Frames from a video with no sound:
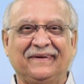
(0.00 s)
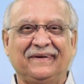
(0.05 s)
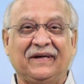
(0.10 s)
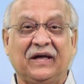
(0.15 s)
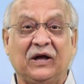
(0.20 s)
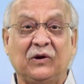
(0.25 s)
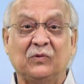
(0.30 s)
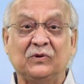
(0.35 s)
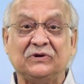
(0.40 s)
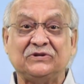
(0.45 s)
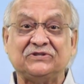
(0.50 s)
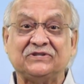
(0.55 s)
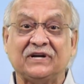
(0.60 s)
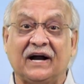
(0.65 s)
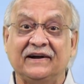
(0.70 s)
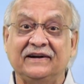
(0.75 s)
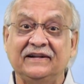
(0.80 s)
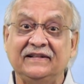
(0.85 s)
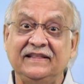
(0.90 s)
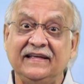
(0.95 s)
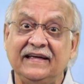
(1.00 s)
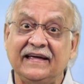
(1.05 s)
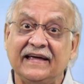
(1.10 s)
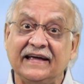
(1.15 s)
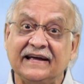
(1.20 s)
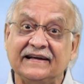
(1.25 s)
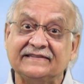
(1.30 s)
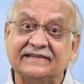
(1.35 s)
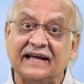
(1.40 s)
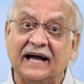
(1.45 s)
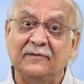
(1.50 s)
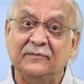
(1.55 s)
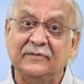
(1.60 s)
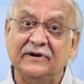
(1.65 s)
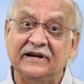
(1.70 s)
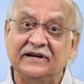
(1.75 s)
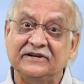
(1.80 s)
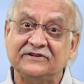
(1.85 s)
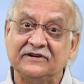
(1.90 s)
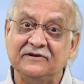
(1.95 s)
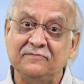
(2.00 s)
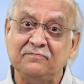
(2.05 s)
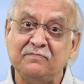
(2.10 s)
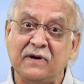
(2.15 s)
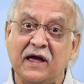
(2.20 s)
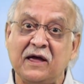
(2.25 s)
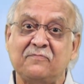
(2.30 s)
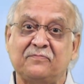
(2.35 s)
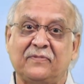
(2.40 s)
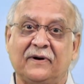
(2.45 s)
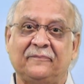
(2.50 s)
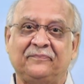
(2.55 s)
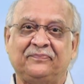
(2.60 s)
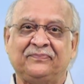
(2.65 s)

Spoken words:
He would study the examination paper.